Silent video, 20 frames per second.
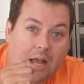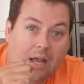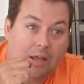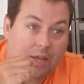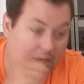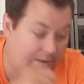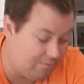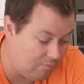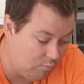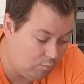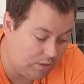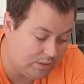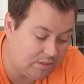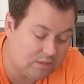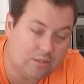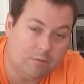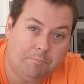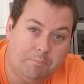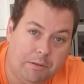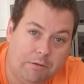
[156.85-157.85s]
even once
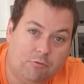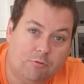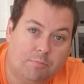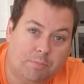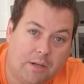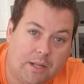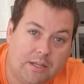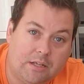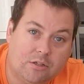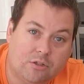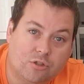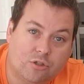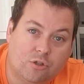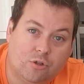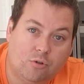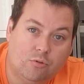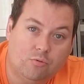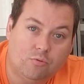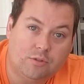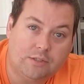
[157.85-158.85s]
the build plate is
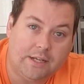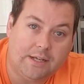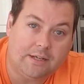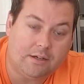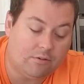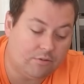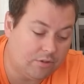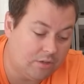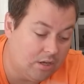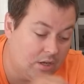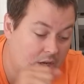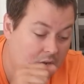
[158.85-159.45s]
cooled down,